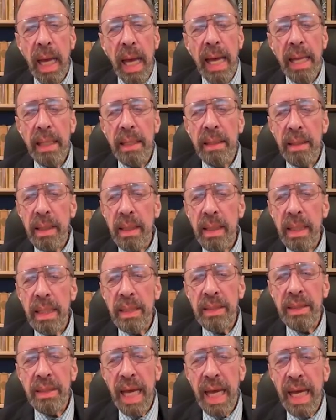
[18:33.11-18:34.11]
And
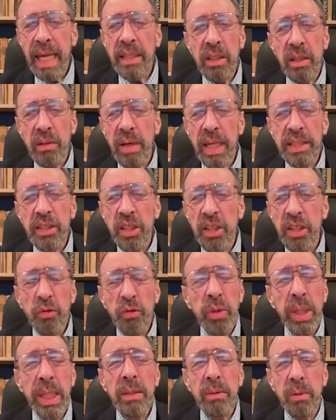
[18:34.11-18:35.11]
it's Edgar as a
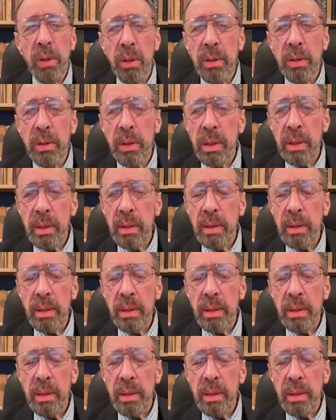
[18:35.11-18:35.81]
3-year-old.